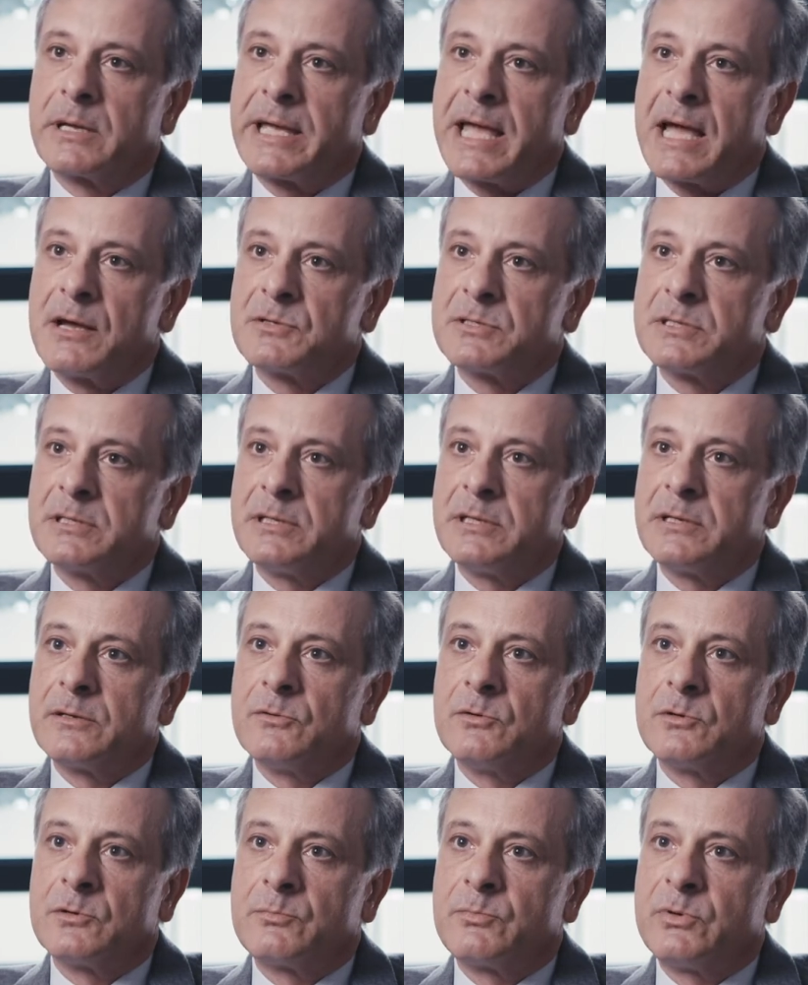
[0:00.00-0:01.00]
counseling
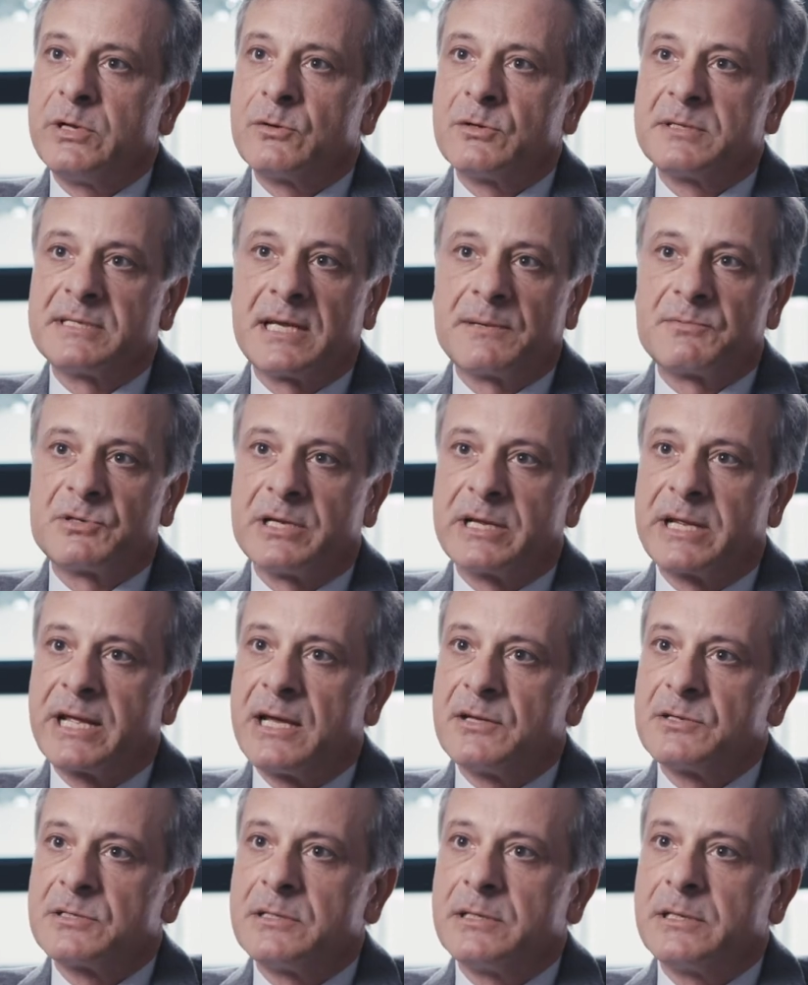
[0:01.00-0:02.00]
or preconception
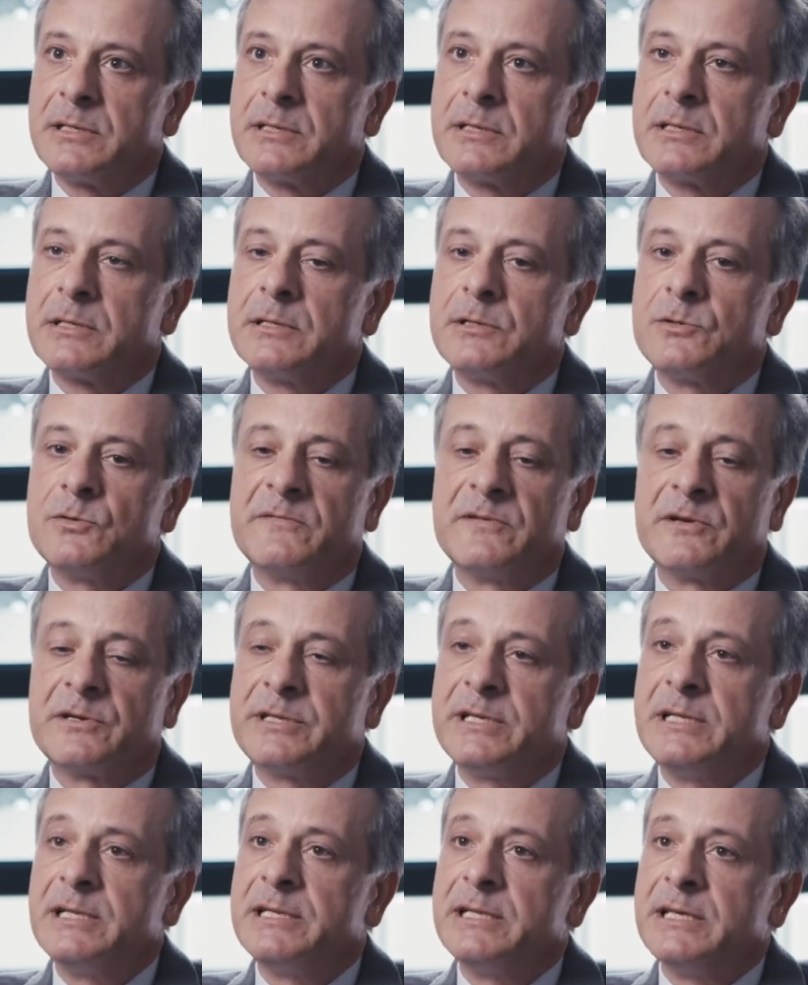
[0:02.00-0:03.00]
counseling to
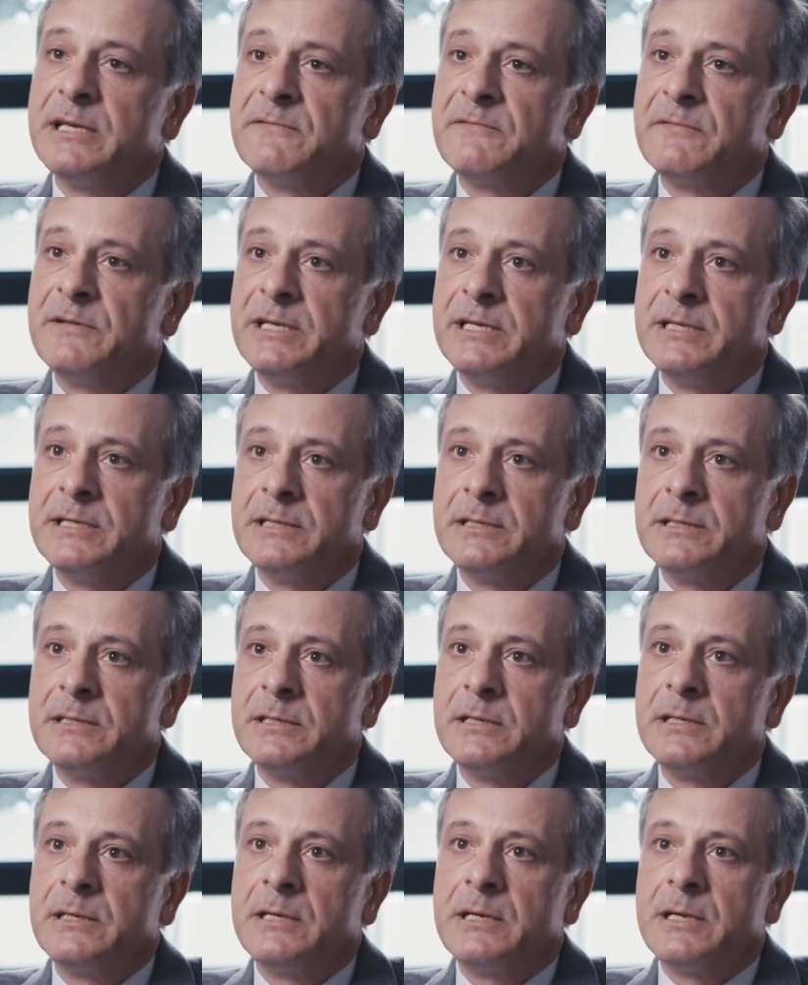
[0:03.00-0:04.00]
fertility if needed,
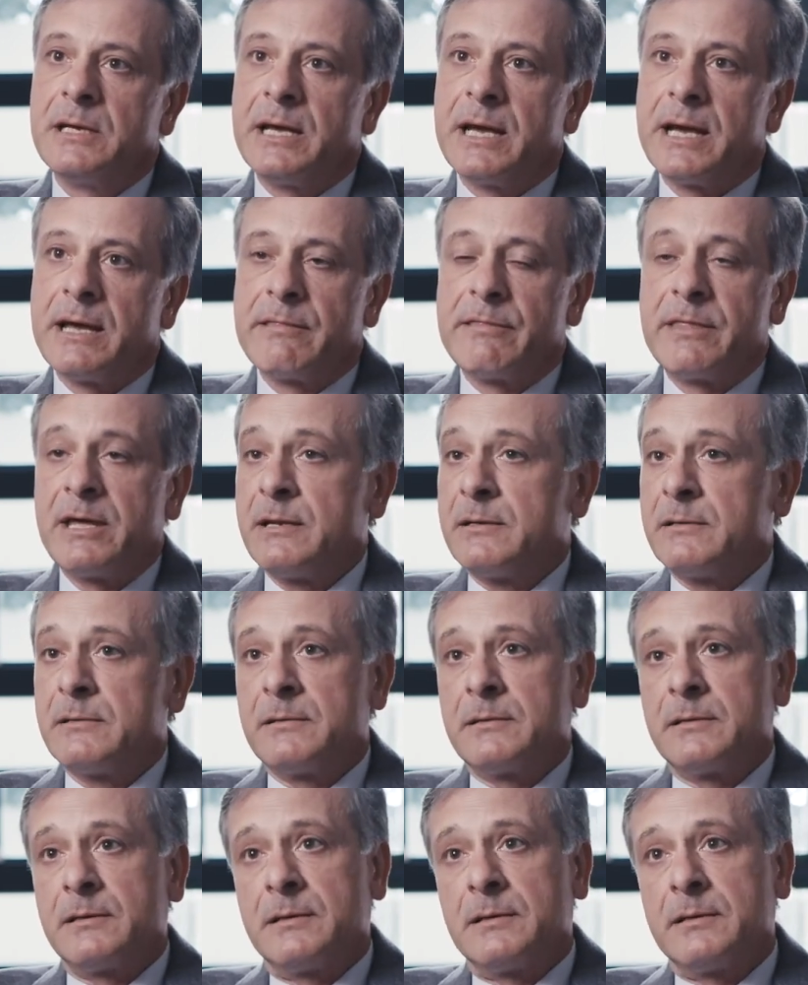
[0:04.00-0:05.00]
and
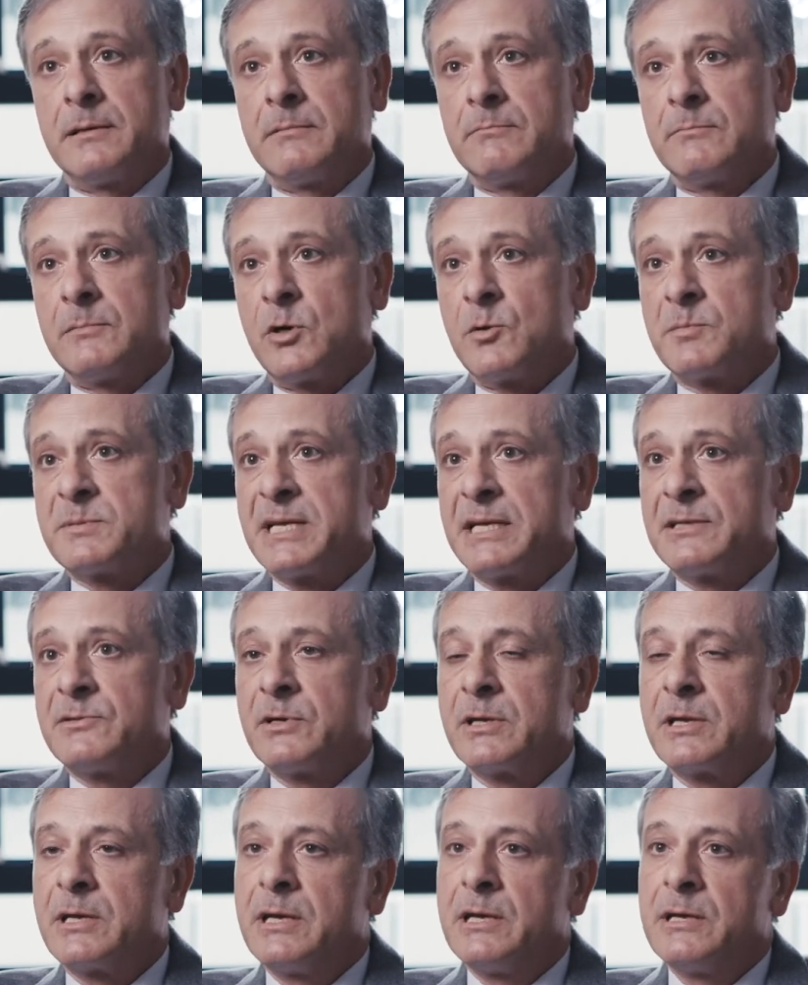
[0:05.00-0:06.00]
then
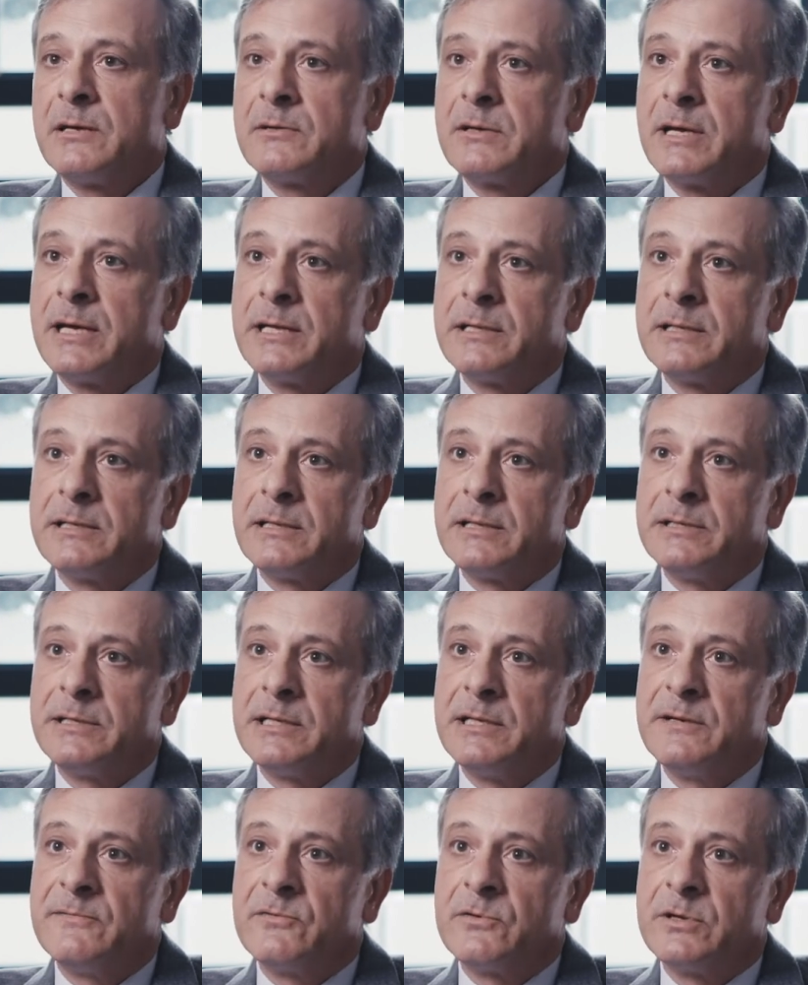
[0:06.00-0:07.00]
obstetric care and
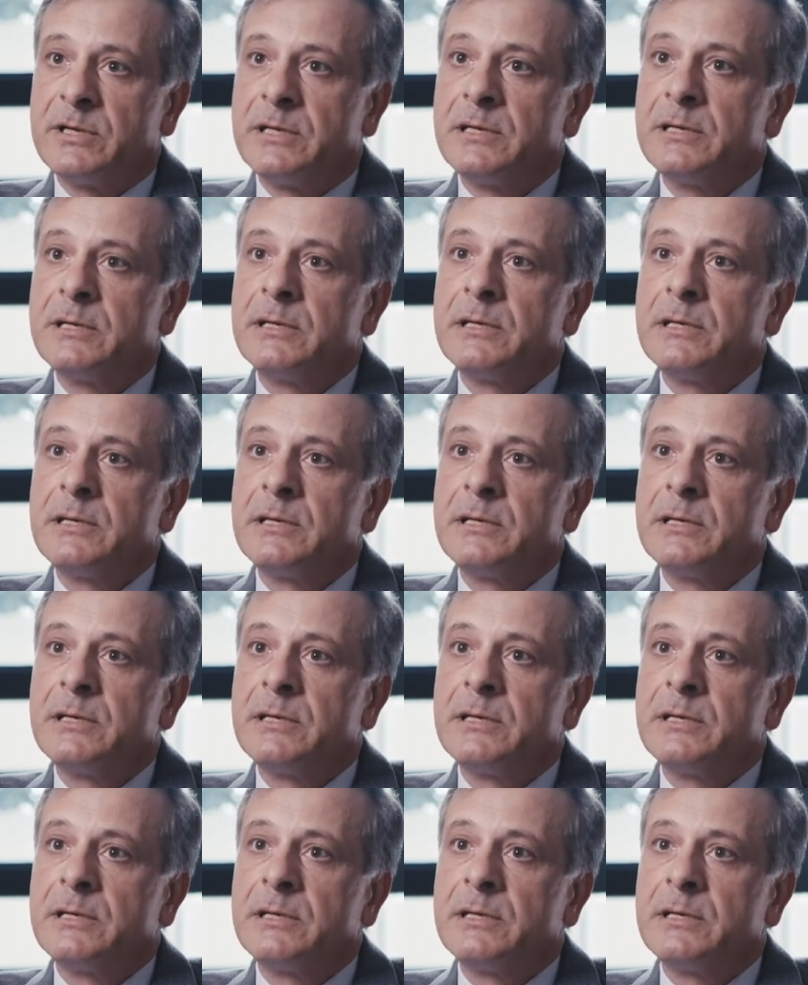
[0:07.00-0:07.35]
delivery.